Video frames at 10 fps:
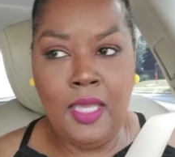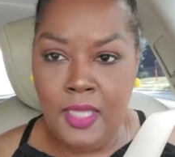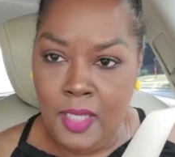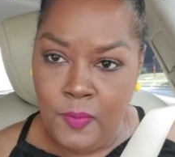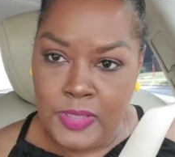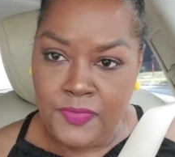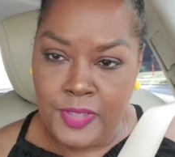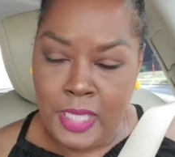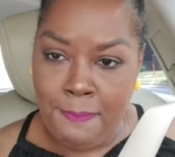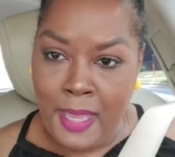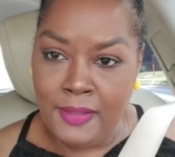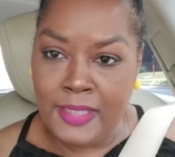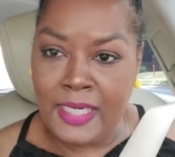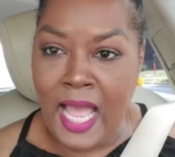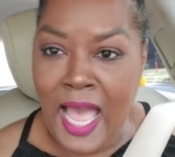It was for the amount
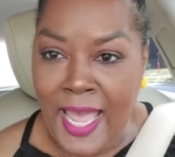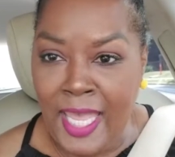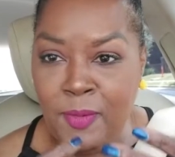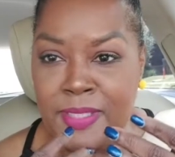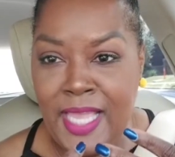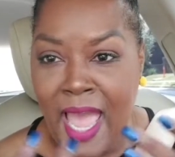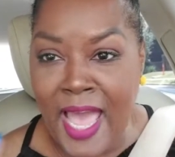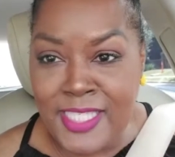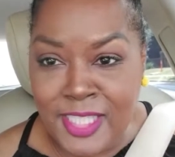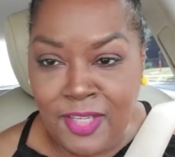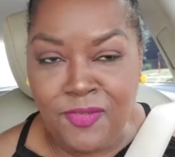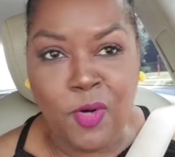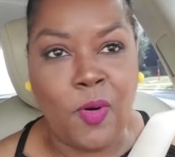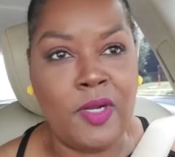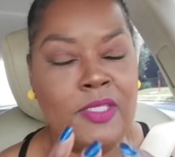that I was asking
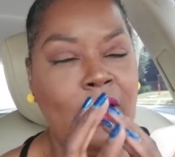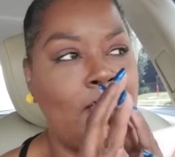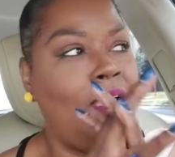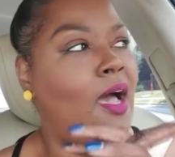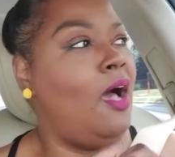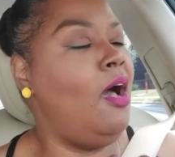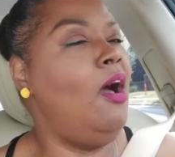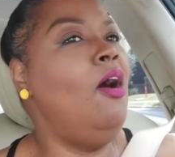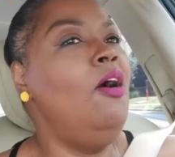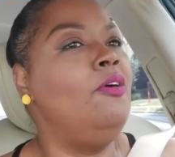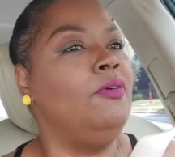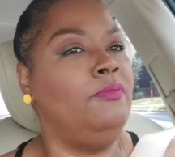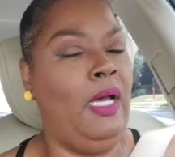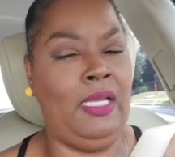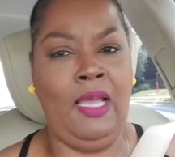for. So I thought, oh
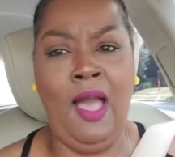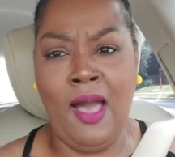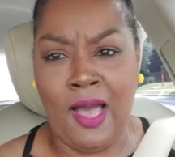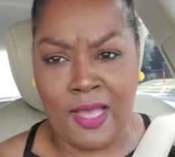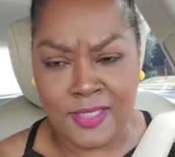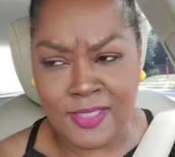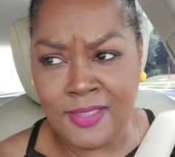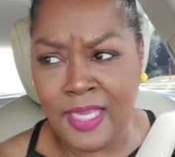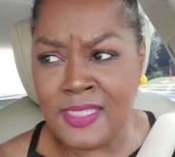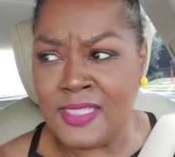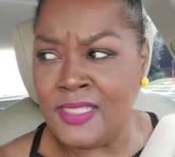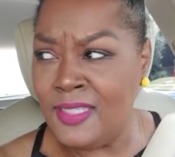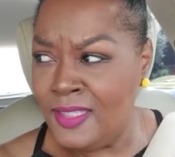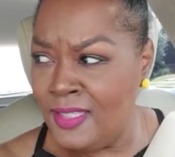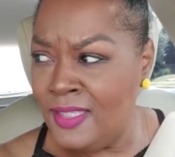my gosh, that's
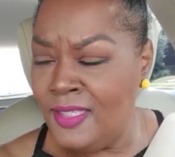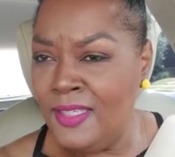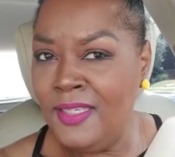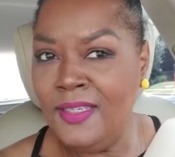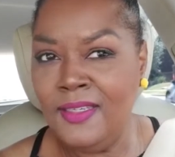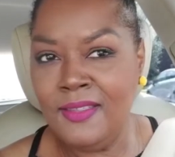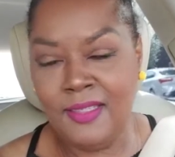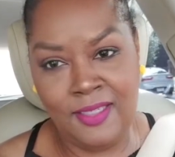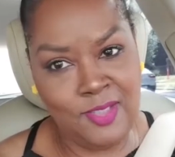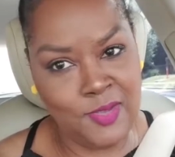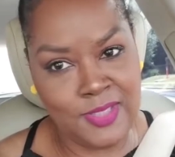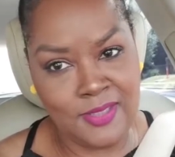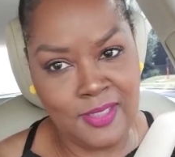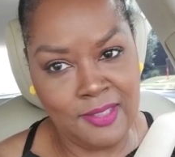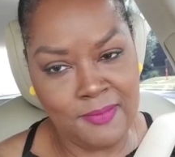
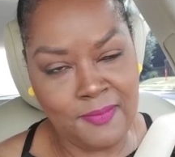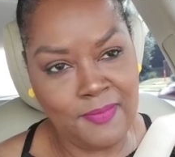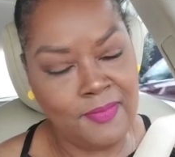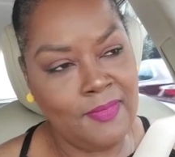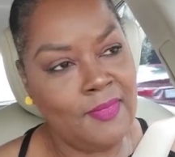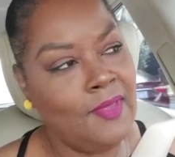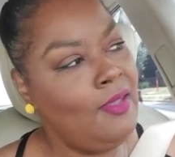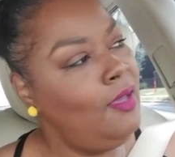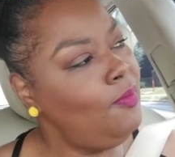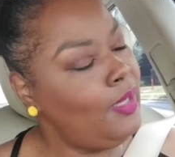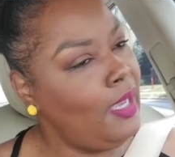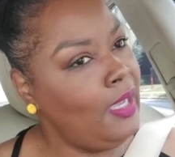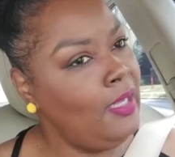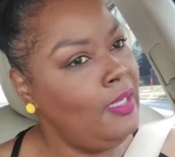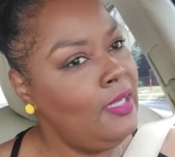interesting.
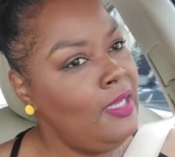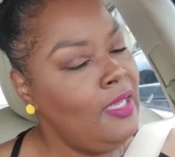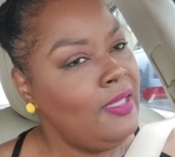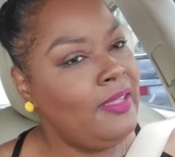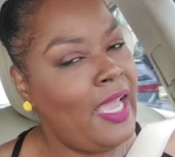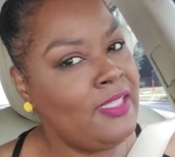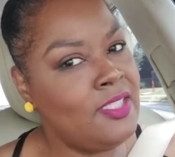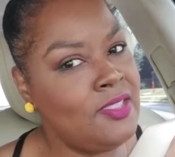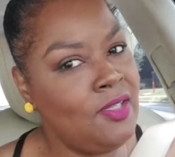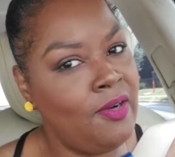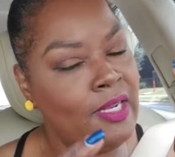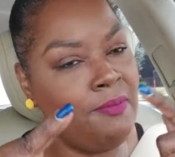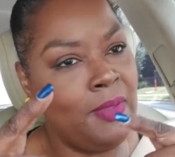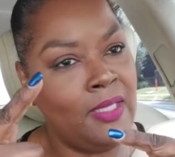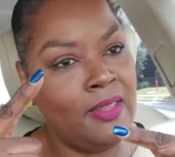Okay, that started
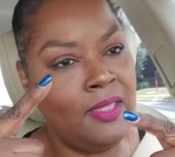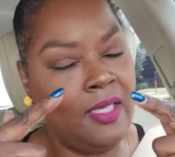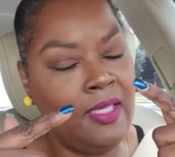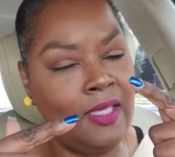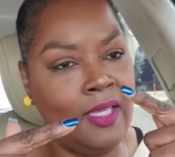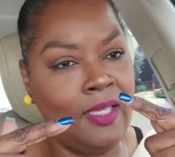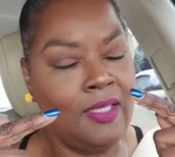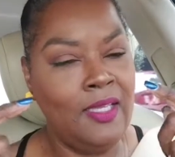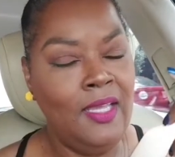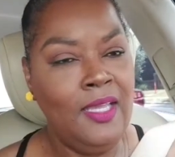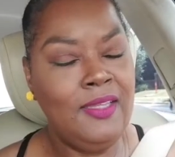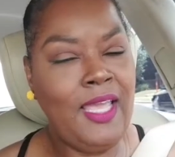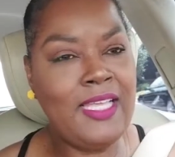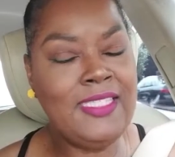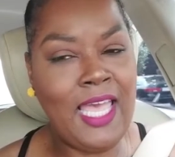me thinking.
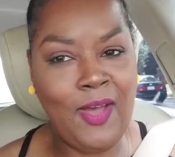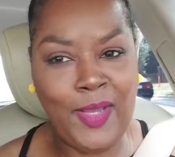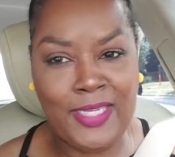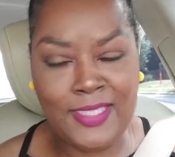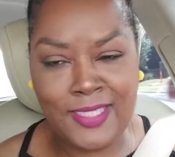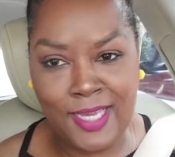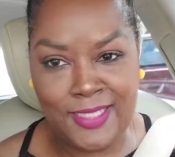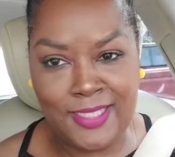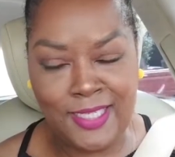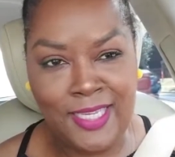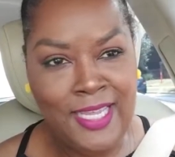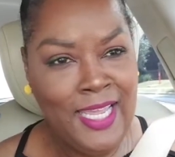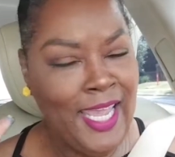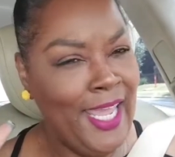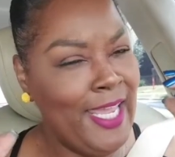That's how he does it.
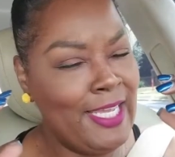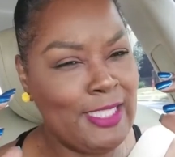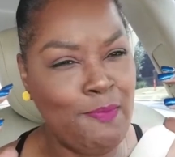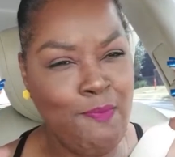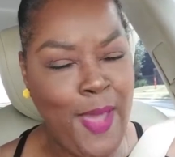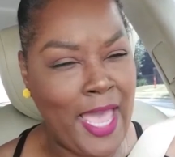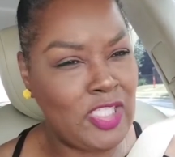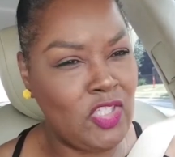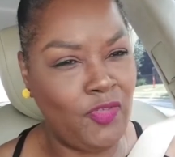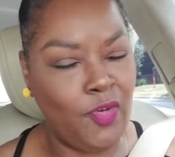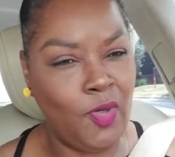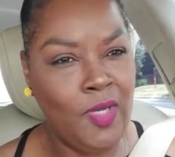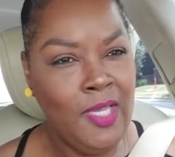He is masterful.